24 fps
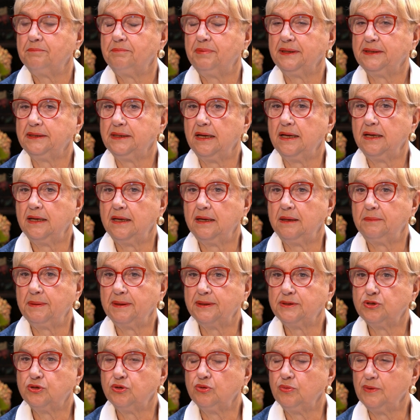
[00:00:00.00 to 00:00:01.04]
But
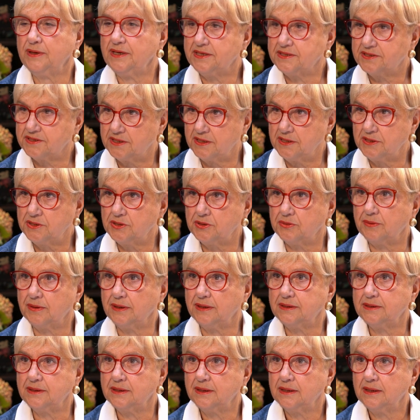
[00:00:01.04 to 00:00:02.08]
about 2 weeks into
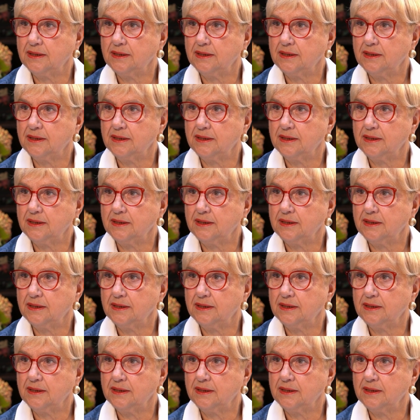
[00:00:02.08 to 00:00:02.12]
it,